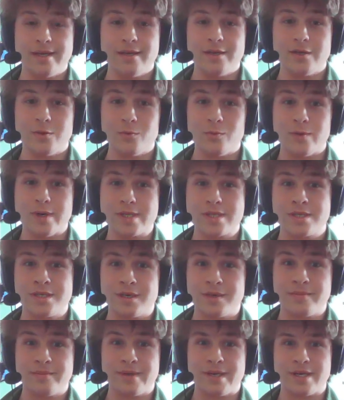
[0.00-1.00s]

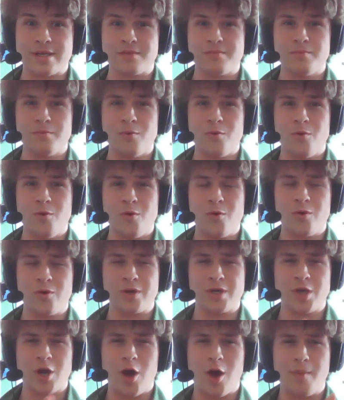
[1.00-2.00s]
Wisdom is more
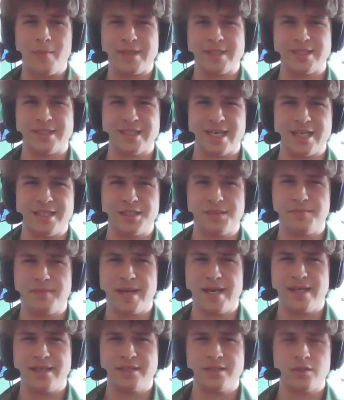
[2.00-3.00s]
common sense
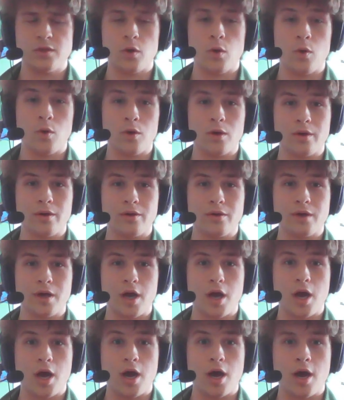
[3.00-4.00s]
based or
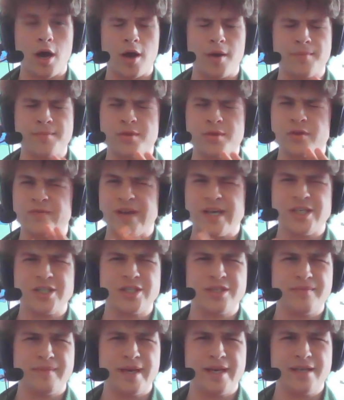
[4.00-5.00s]

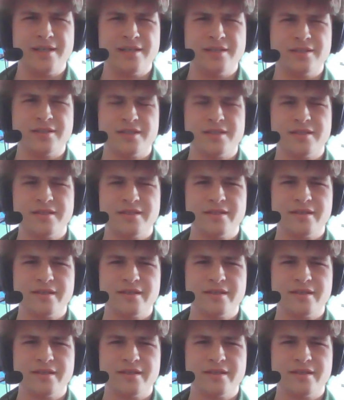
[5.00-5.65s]
observation based.